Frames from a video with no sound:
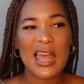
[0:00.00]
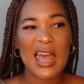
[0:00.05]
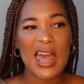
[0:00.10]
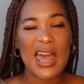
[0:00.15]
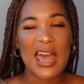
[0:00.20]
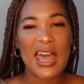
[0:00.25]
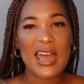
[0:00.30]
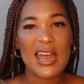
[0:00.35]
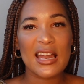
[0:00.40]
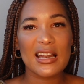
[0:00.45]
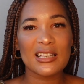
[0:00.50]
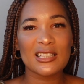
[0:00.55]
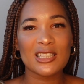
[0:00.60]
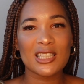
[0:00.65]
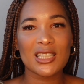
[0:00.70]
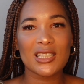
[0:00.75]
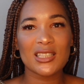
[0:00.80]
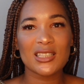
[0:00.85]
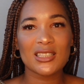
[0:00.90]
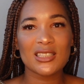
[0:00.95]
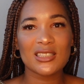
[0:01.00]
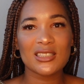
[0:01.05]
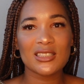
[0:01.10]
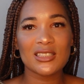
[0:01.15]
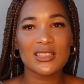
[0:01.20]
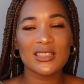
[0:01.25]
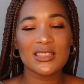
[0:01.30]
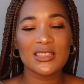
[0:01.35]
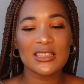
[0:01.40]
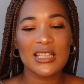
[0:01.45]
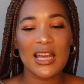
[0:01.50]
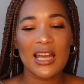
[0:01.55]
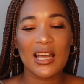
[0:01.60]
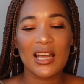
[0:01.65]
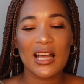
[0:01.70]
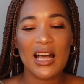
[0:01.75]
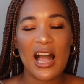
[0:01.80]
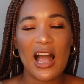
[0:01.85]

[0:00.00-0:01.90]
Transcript: And yeah,